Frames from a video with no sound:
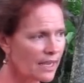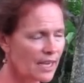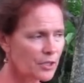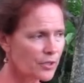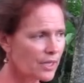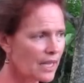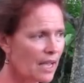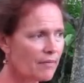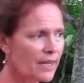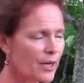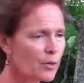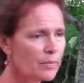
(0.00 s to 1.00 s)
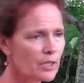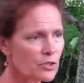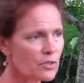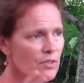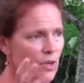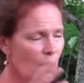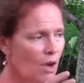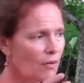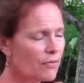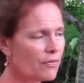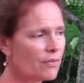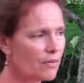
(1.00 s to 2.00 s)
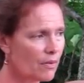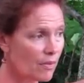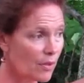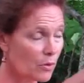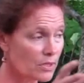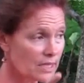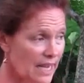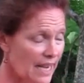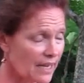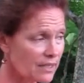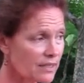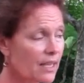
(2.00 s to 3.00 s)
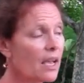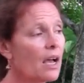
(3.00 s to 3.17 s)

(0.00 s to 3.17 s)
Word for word: and you're going to have air emissions off those tanks.